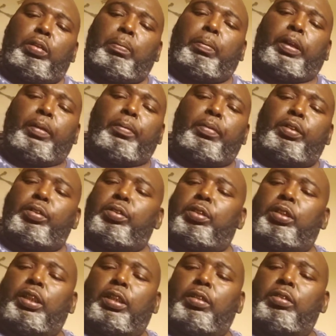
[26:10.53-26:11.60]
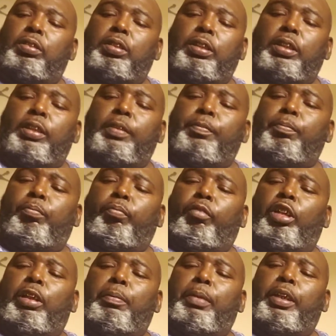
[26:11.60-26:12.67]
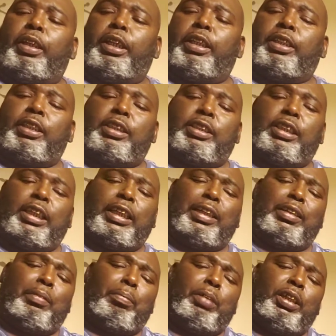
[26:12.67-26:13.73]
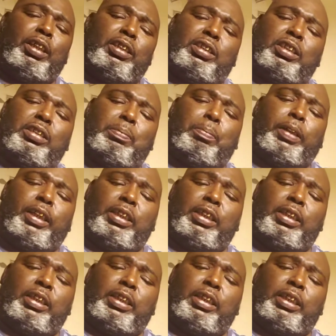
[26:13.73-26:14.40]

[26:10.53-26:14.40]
With the barbecue sauce. I mean, at this time, the meat is